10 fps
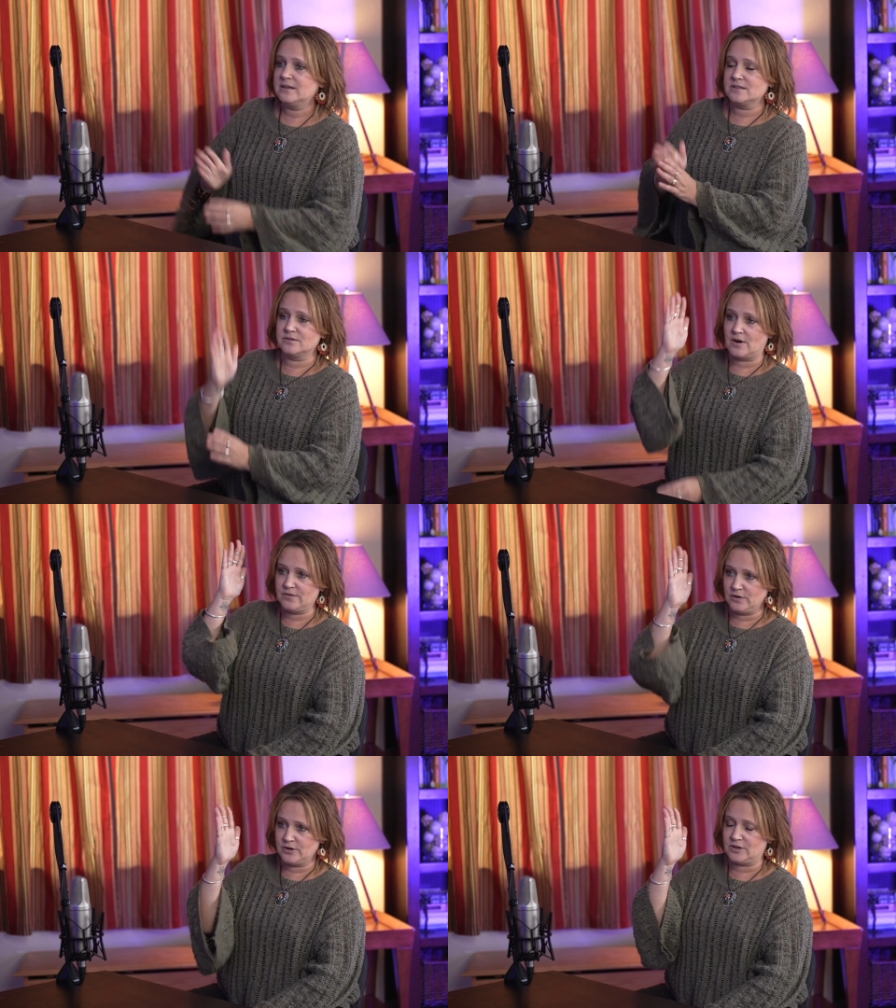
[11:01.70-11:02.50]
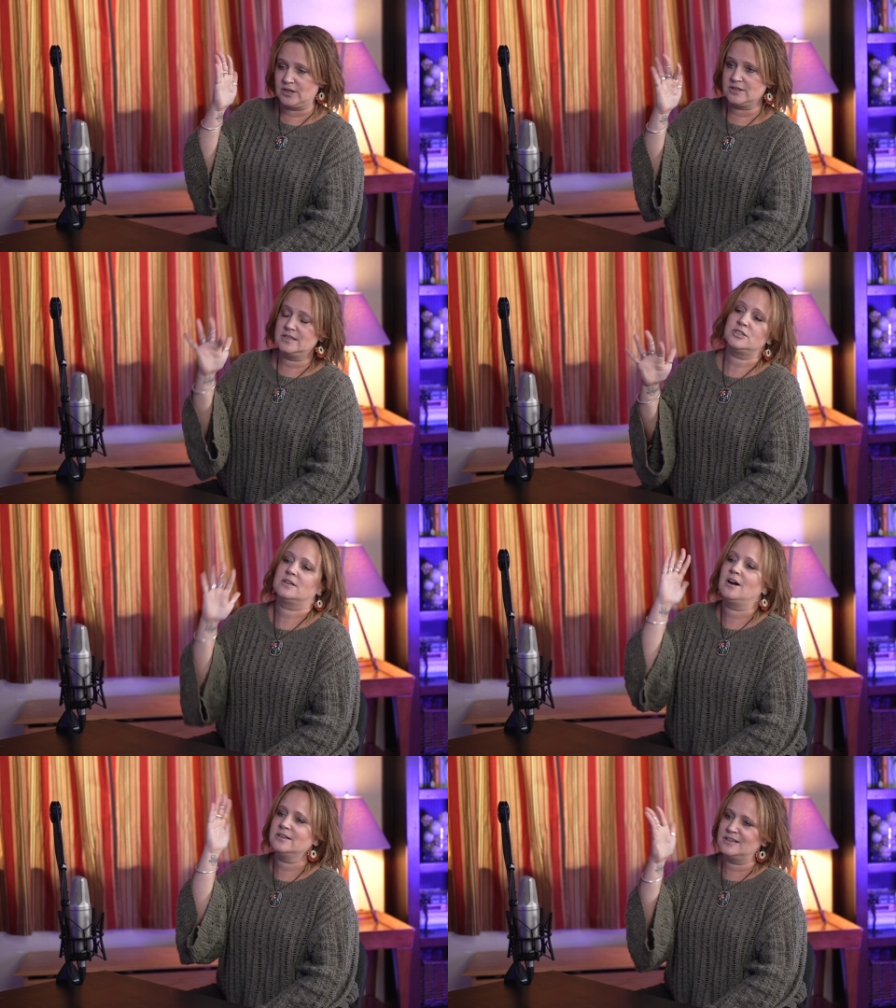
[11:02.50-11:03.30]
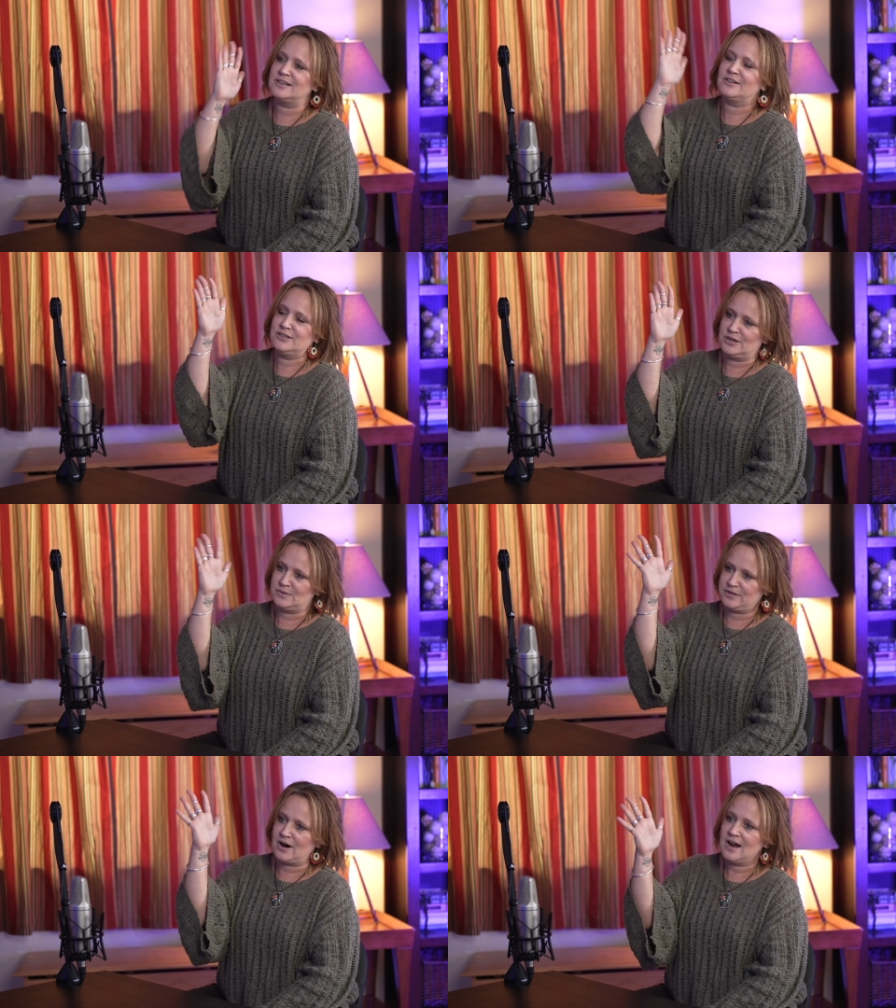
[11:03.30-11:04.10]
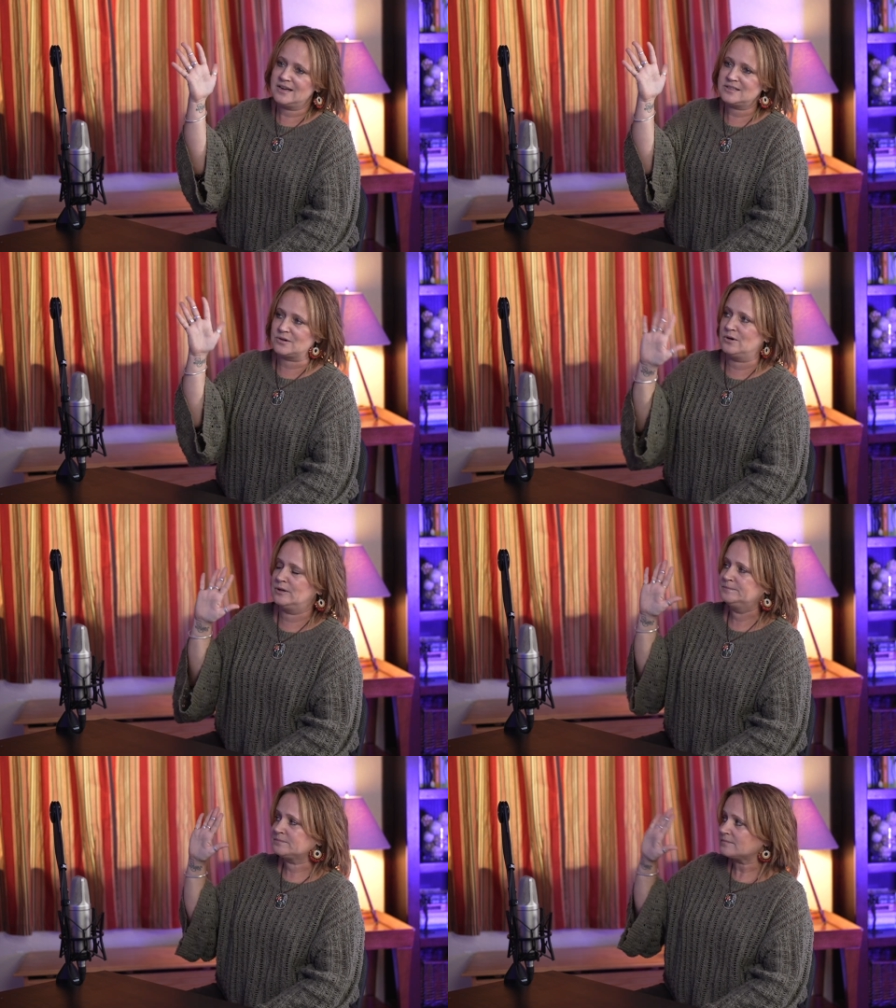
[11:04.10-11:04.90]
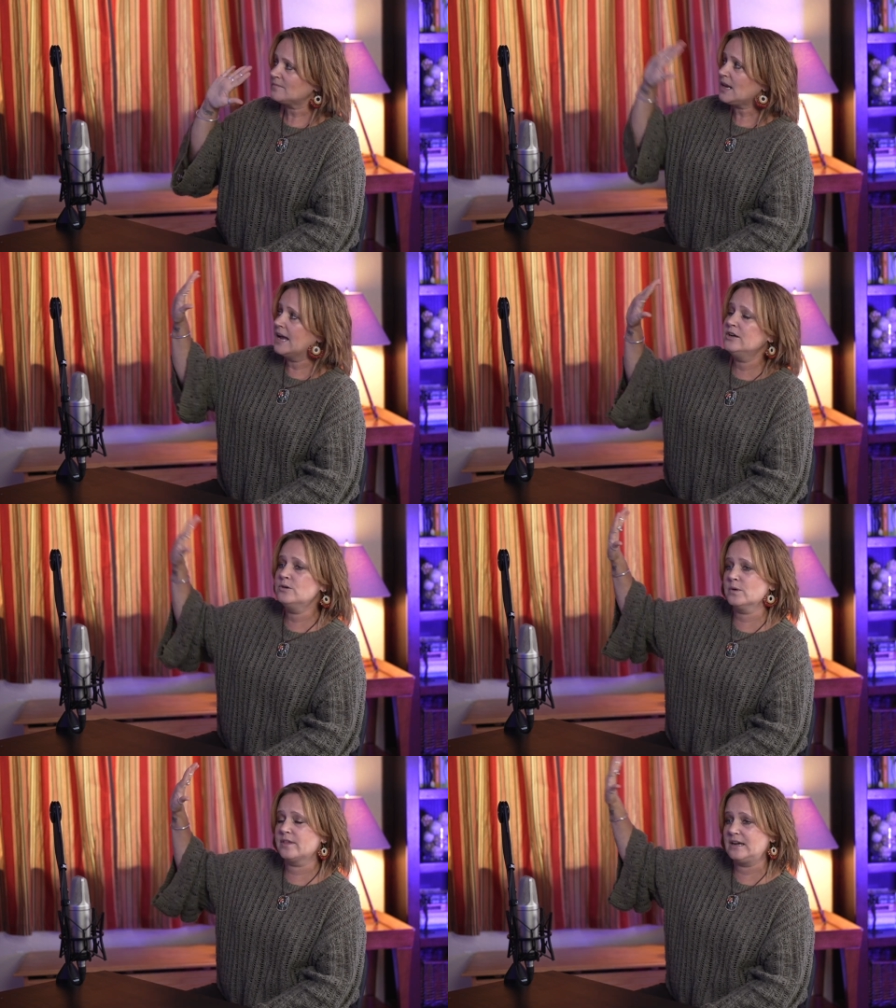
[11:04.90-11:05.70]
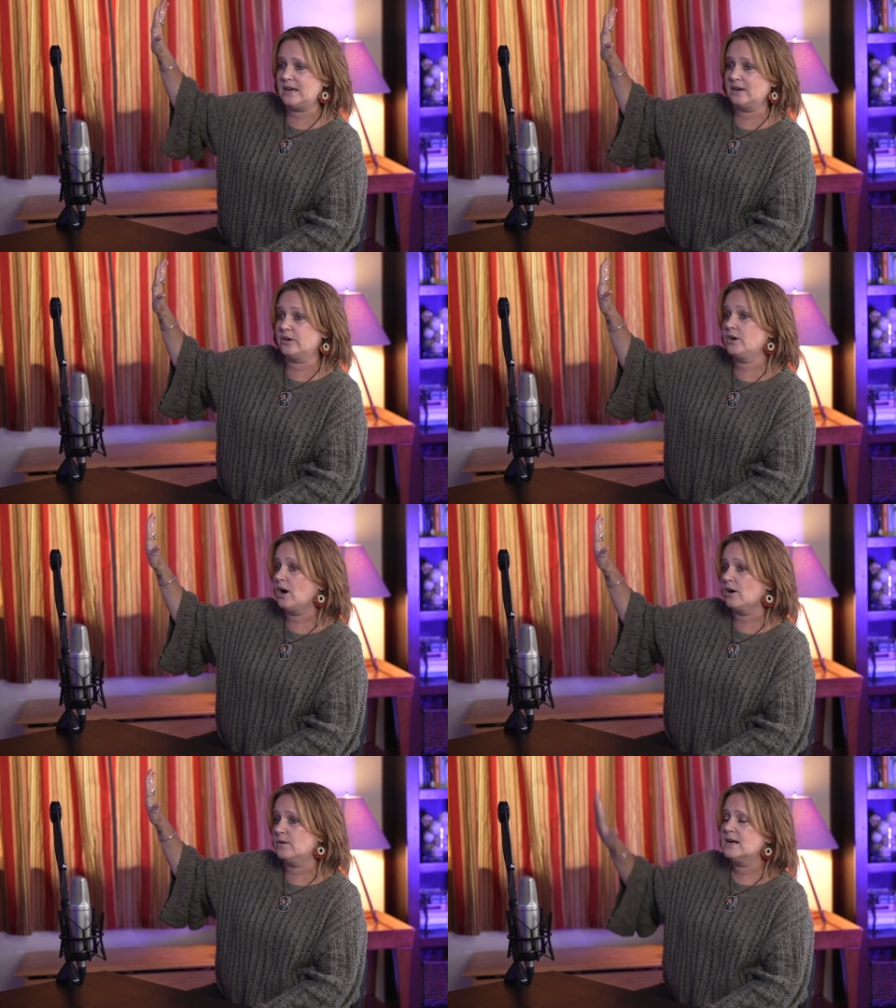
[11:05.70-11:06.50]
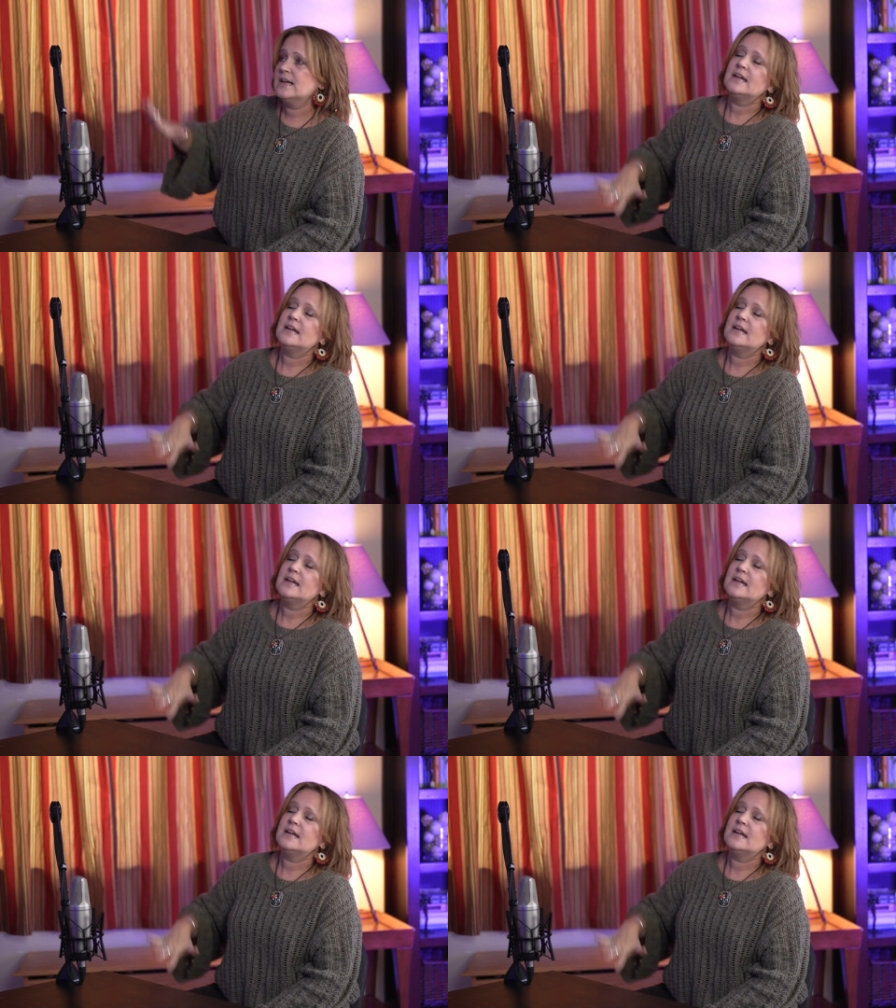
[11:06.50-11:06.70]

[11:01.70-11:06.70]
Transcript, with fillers: because of our vertical artic- articulation with our high school, mm-hmm. I knew where they needed to go. Mm-hmm.